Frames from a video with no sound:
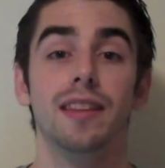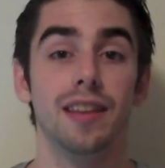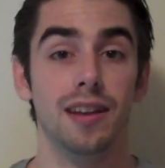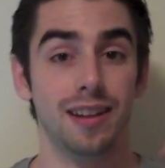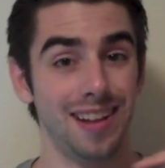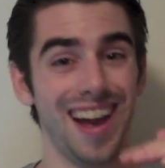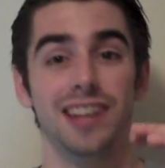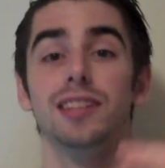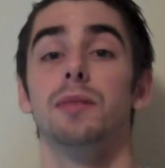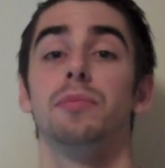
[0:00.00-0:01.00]
they
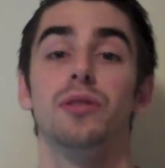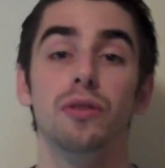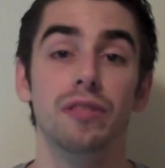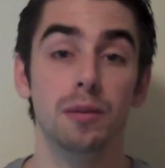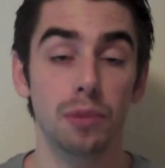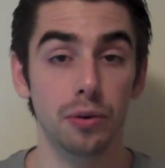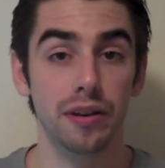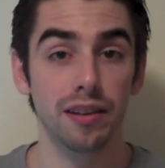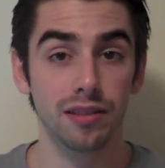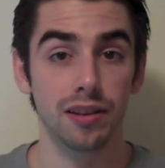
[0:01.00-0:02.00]
actually improved their bone
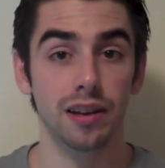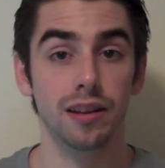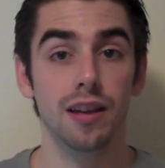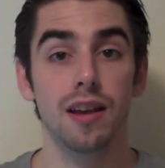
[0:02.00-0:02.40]
density.